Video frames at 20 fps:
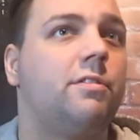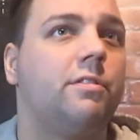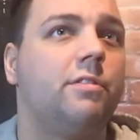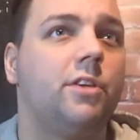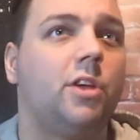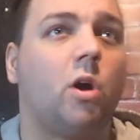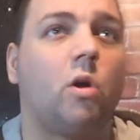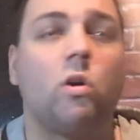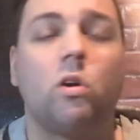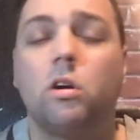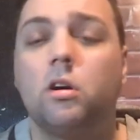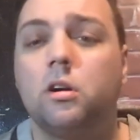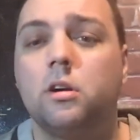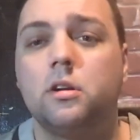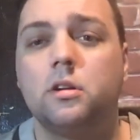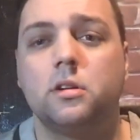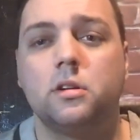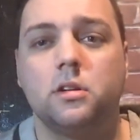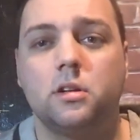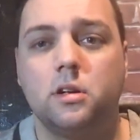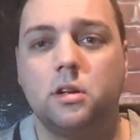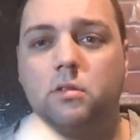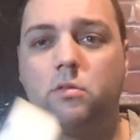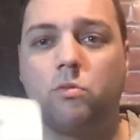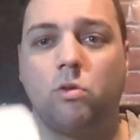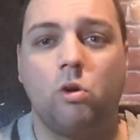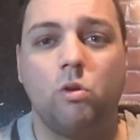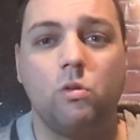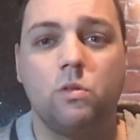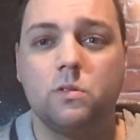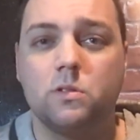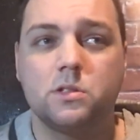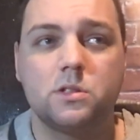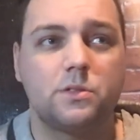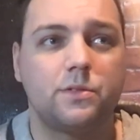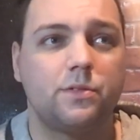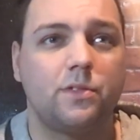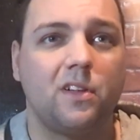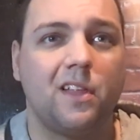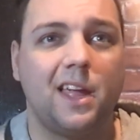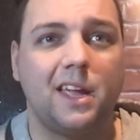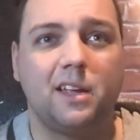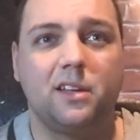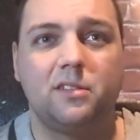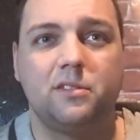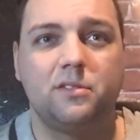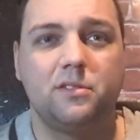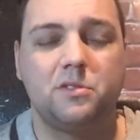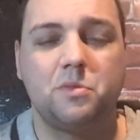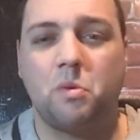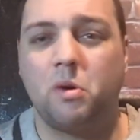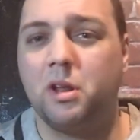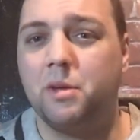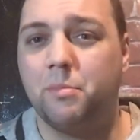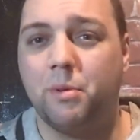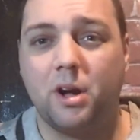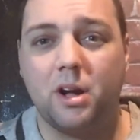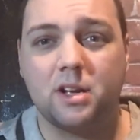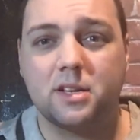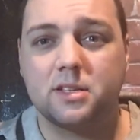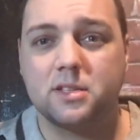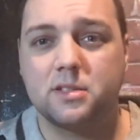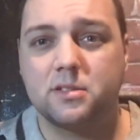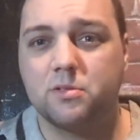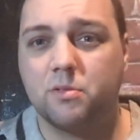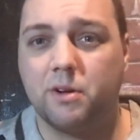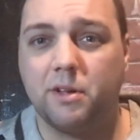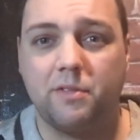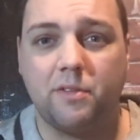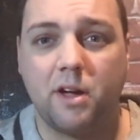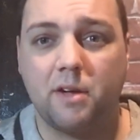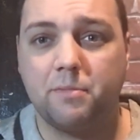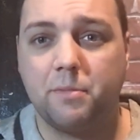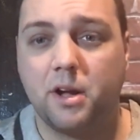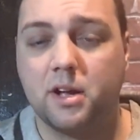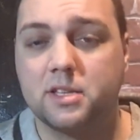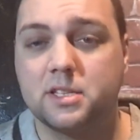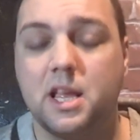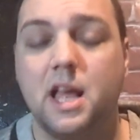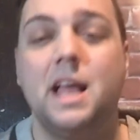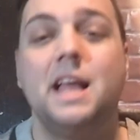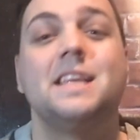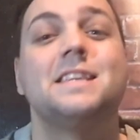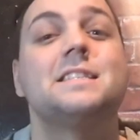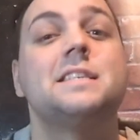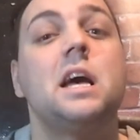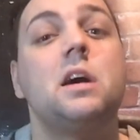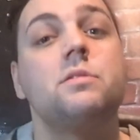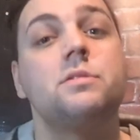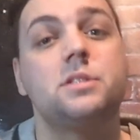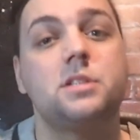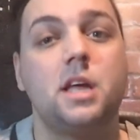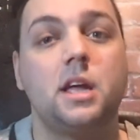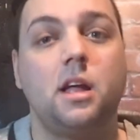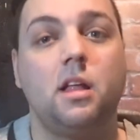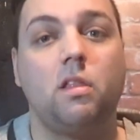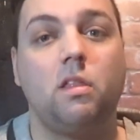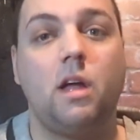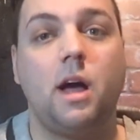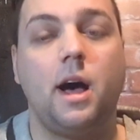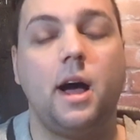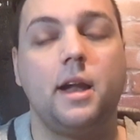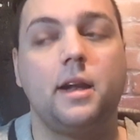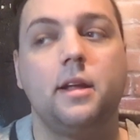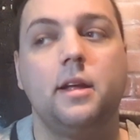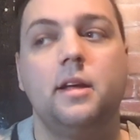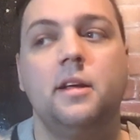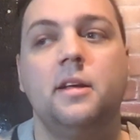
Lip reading: yard rolls for like $20, $25. Sounds like a lot,